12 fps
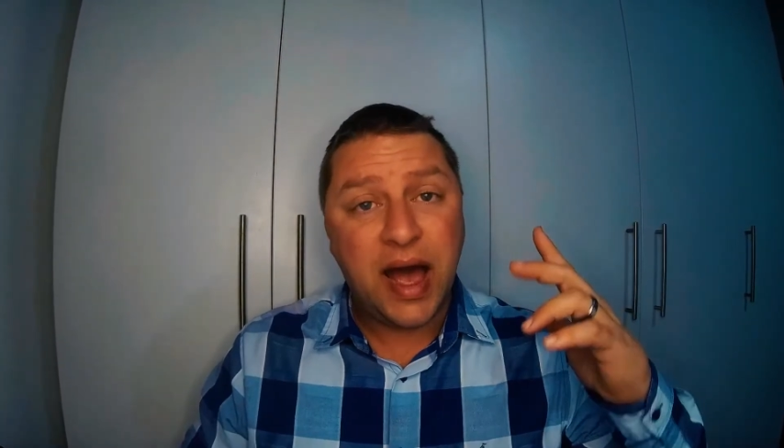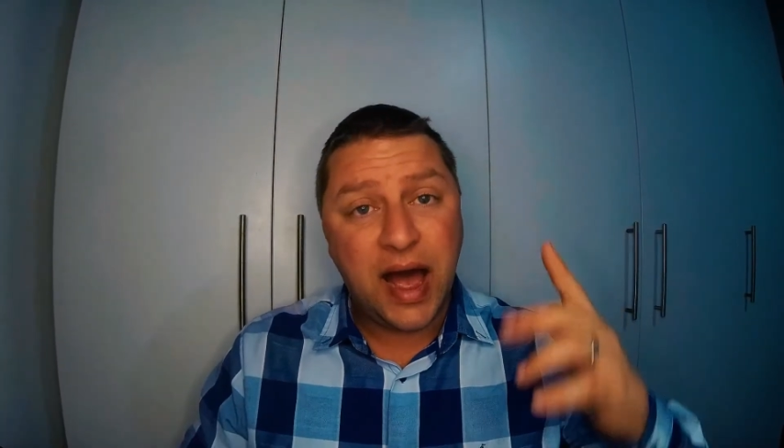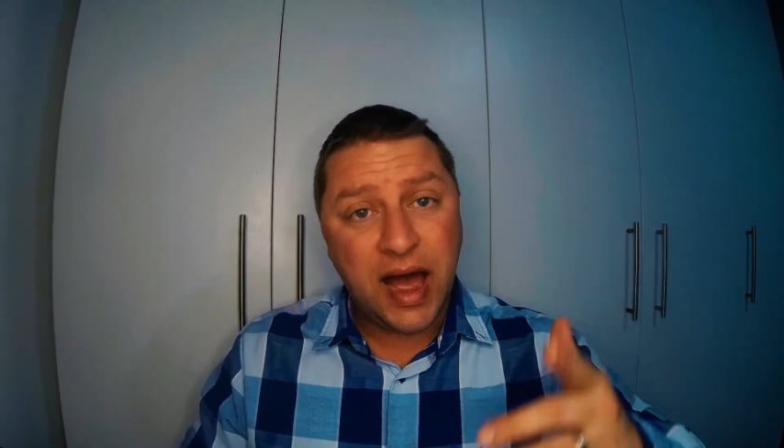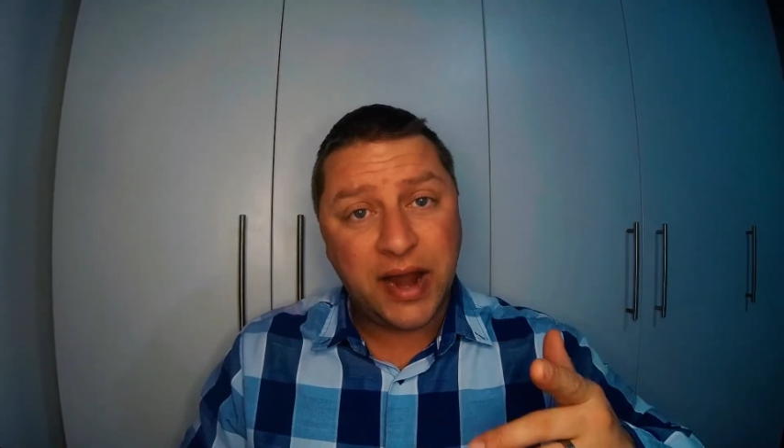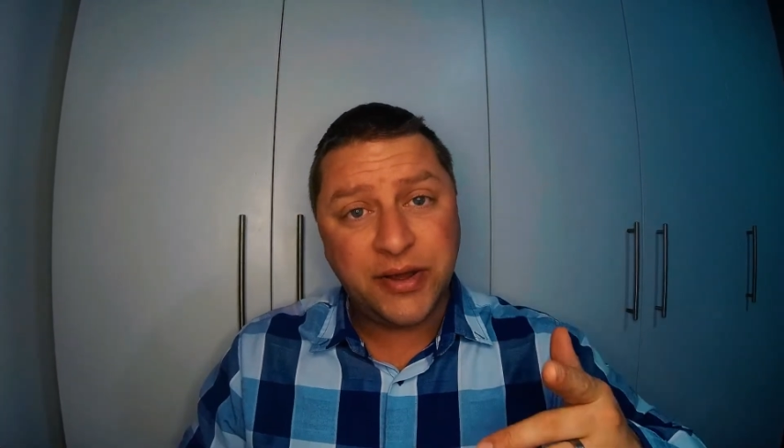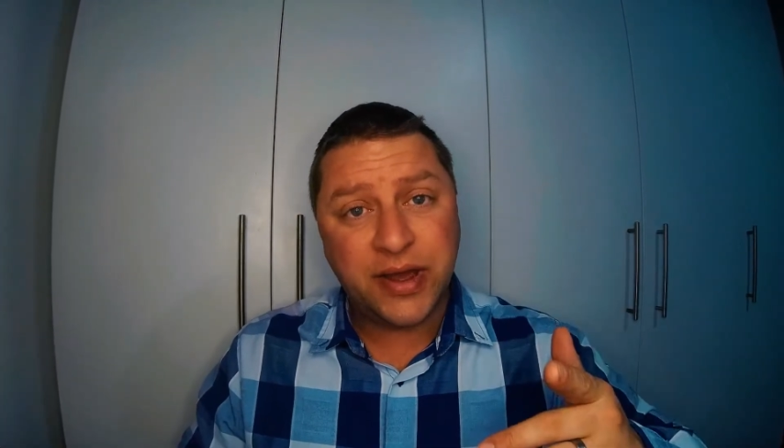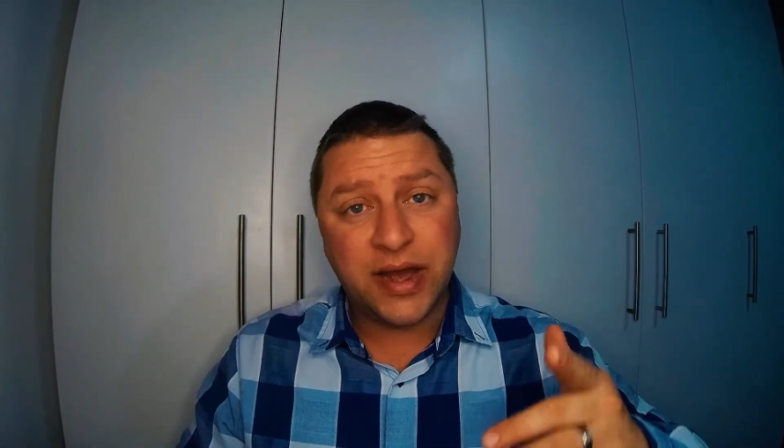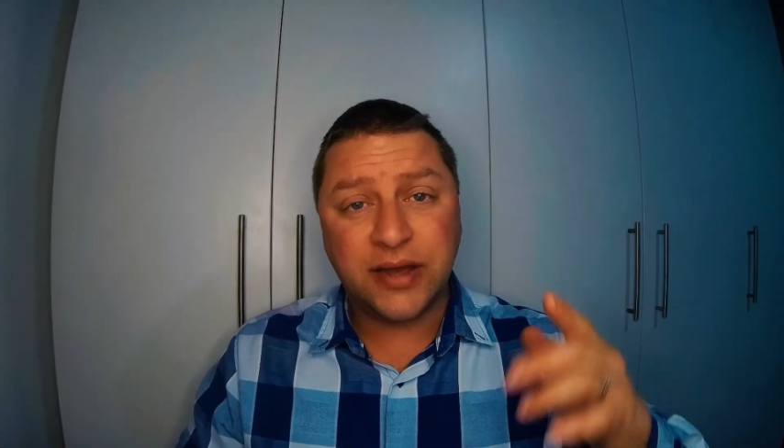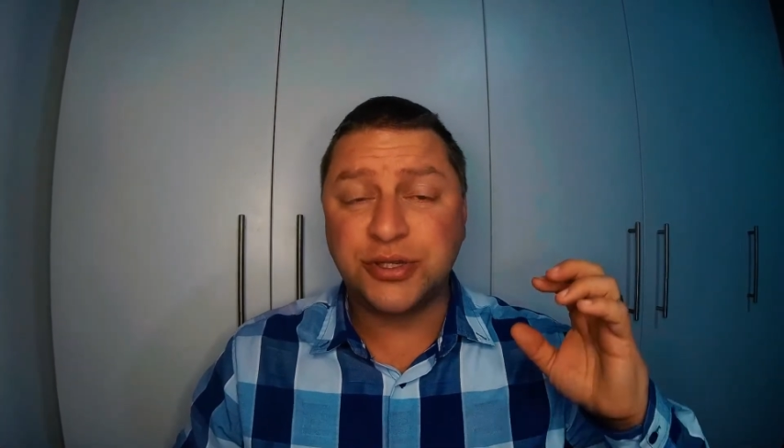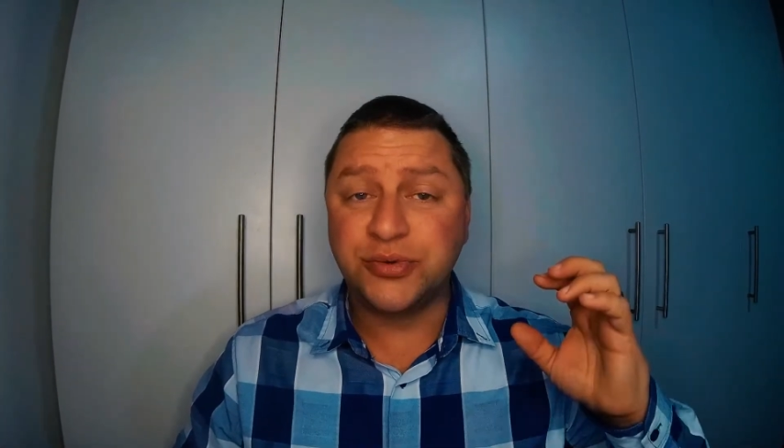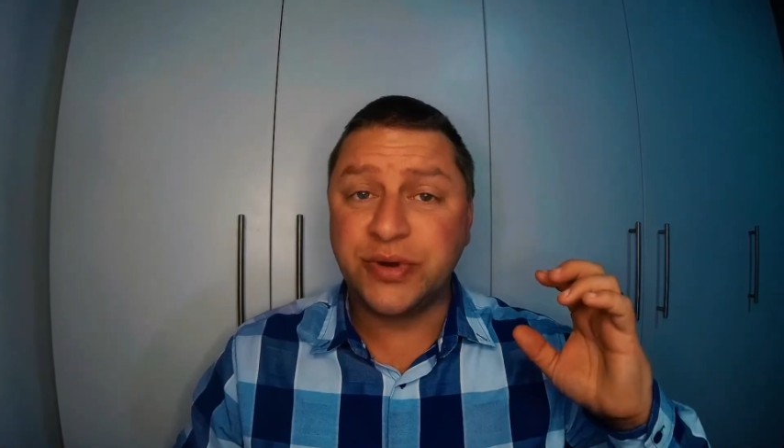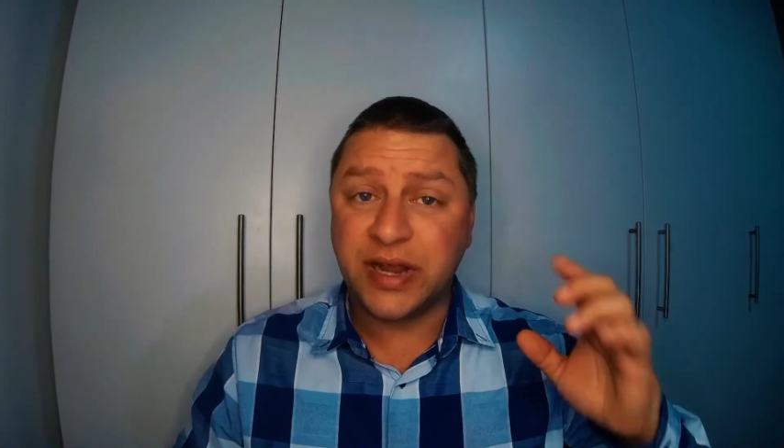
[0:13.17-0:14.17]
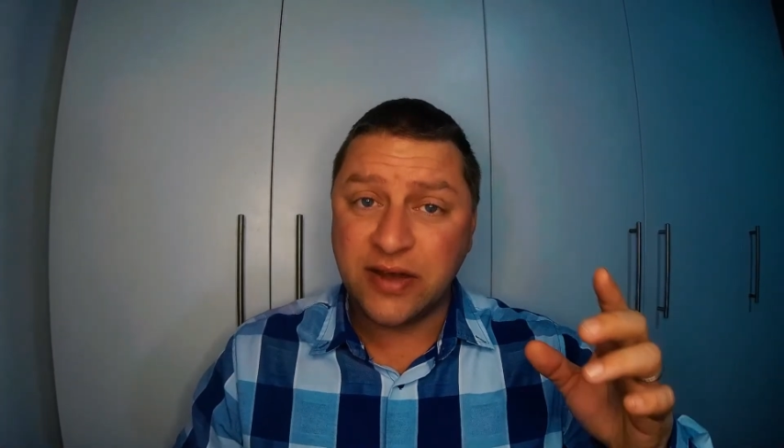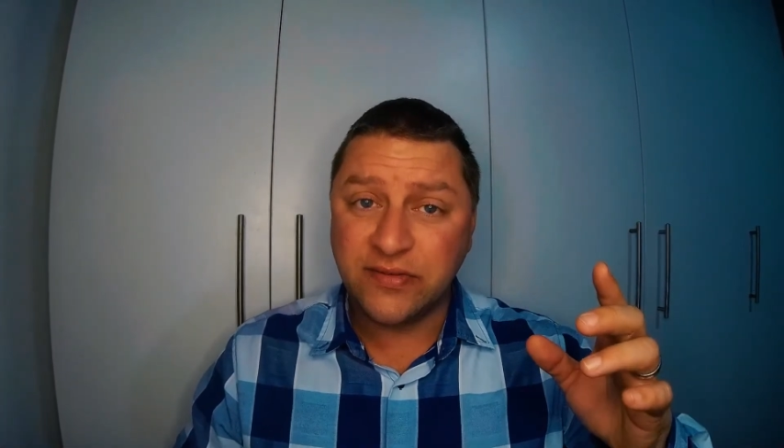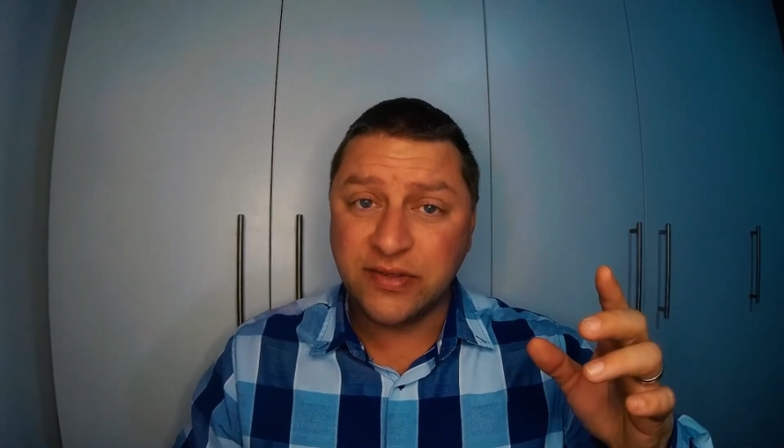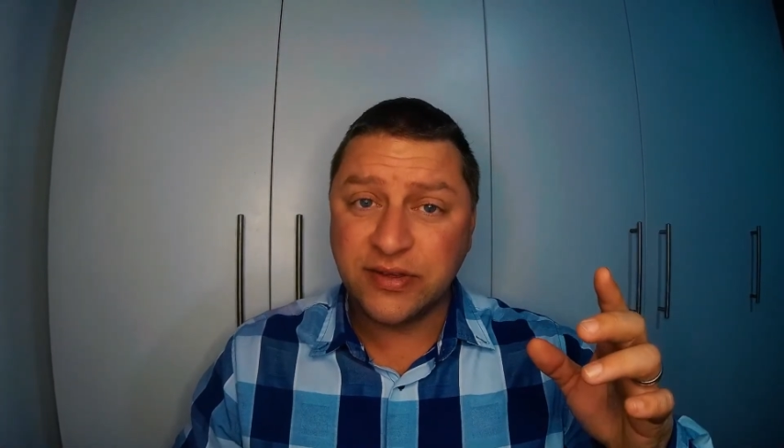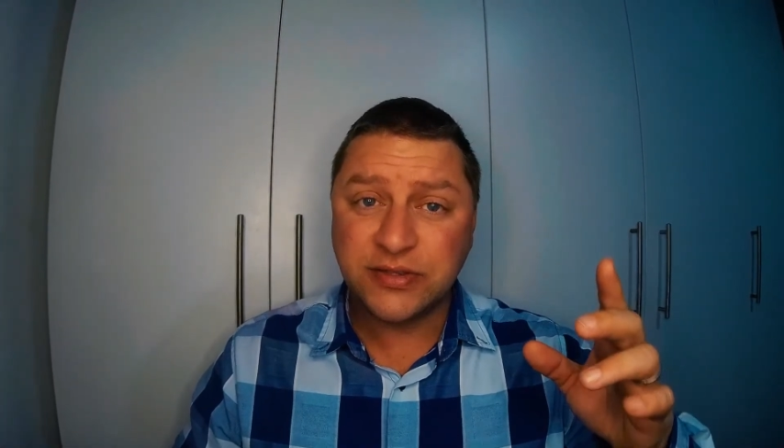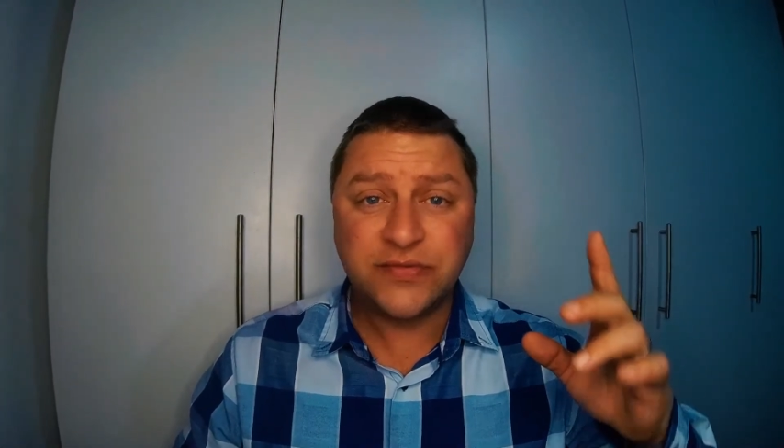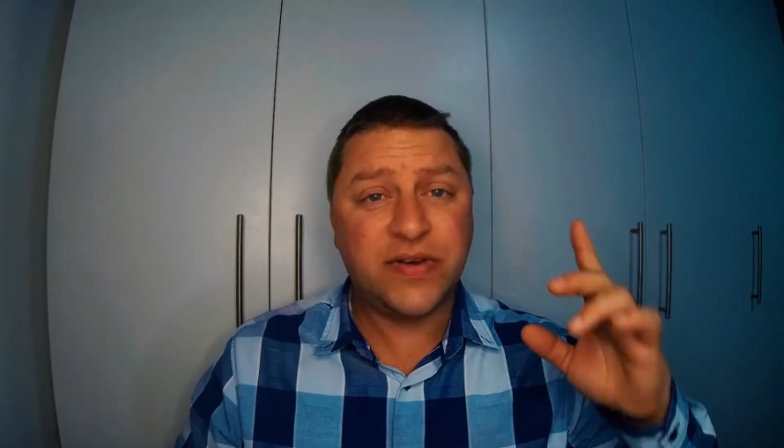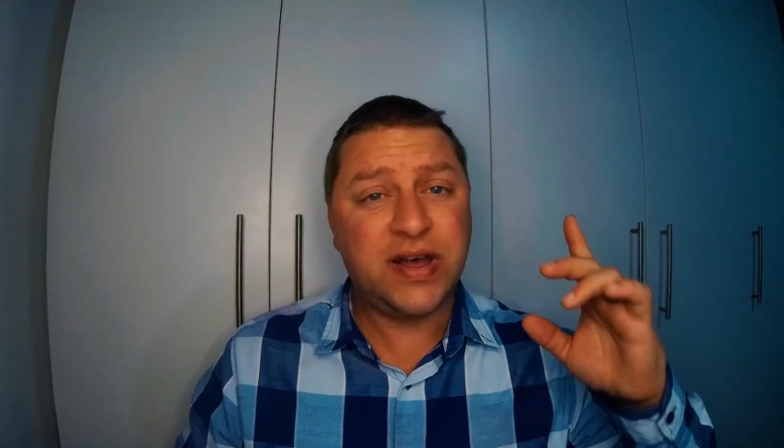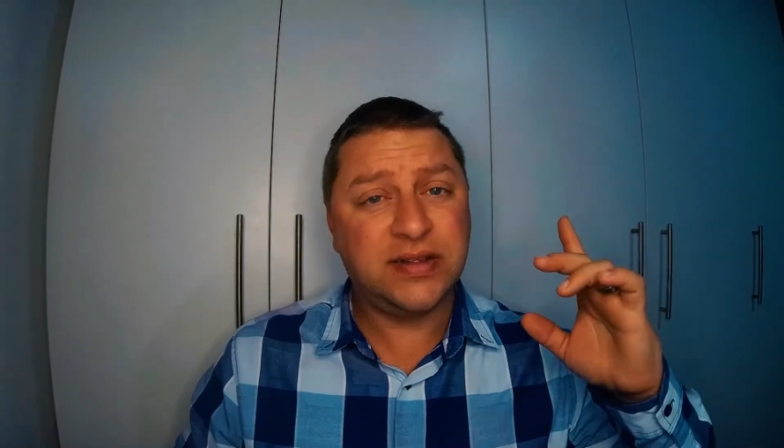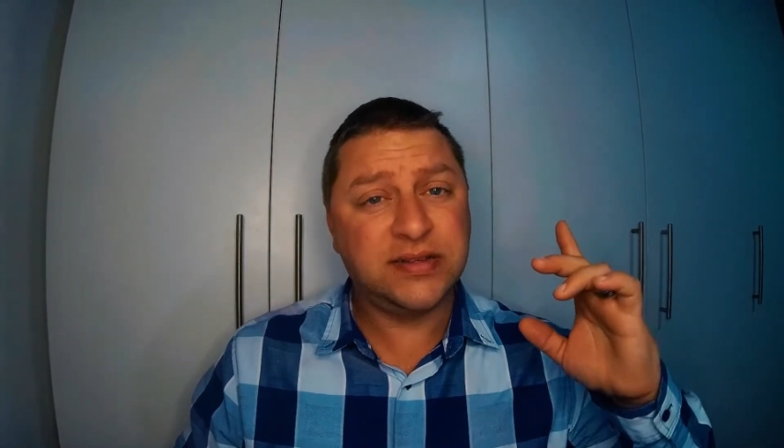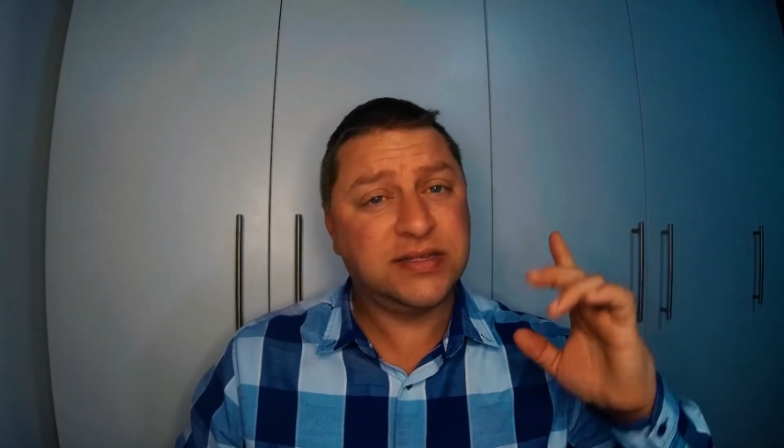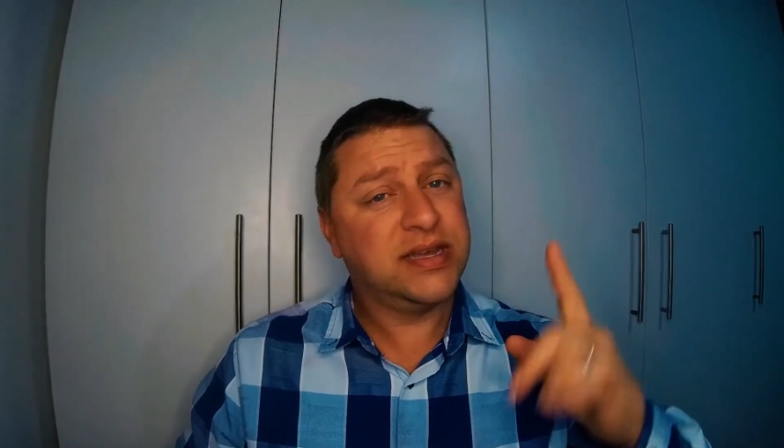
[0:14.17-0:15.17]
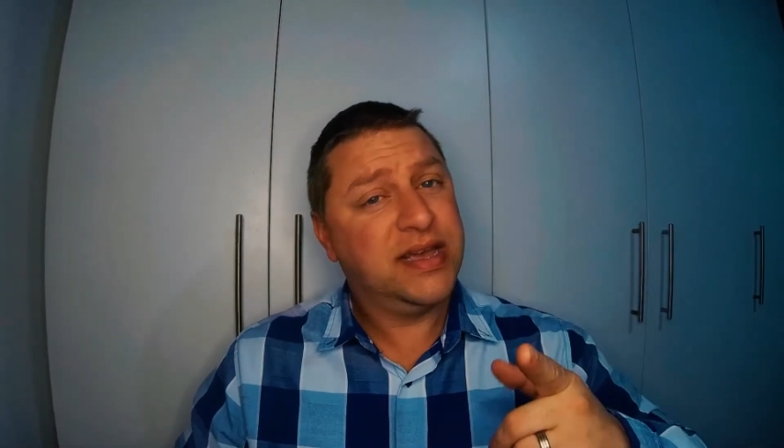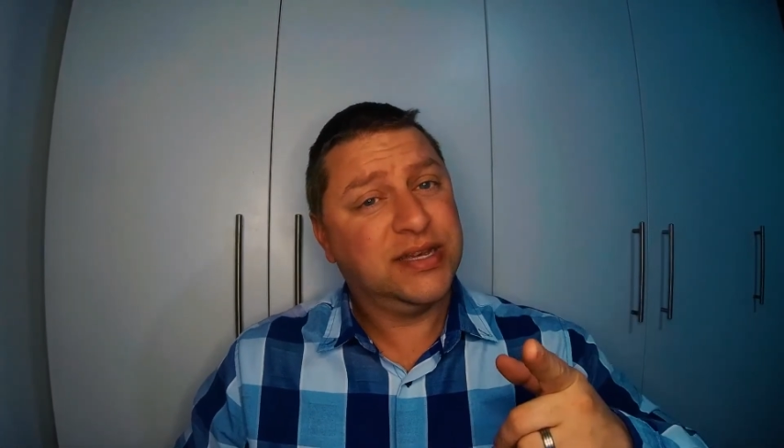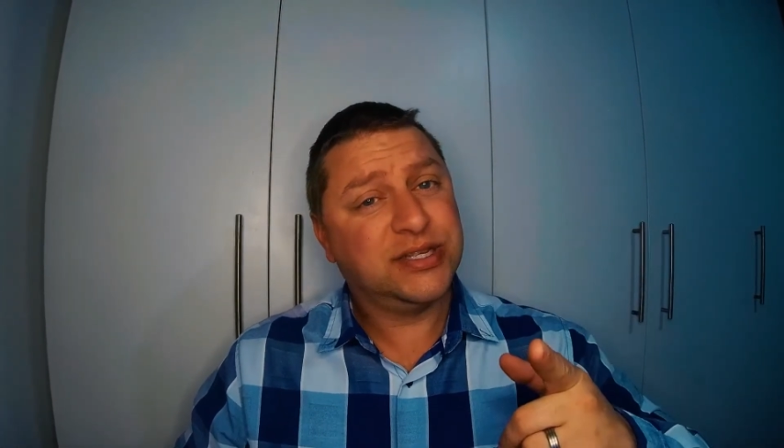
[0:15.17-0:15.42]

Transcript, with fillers: I know how to recover those files,